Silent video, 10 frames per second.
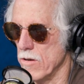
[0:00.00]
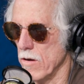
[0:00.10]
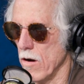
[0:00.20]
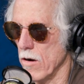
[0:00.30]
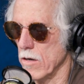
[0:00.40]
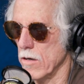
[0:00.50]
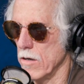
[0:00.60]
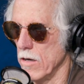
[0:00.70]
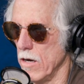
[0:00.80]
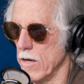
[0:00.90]
dark
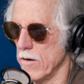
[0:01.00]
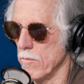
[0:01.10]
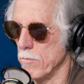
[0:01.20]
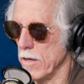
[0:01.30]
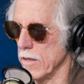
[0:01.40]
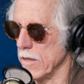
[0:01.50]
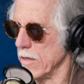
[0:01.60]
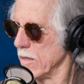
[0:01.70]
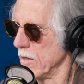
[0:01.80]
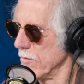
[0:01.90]

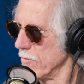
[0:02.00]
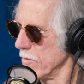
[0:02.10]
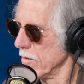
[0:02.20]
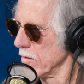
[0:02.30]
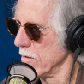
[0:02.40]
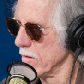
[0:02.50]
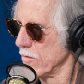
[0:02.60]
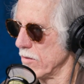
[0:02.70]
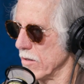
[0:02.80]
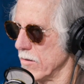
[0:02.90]
underbelly of
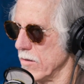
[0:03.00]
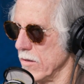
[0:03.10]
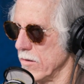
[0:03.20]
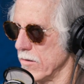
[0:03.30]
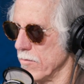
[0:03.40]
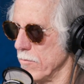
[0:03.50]
the 60s.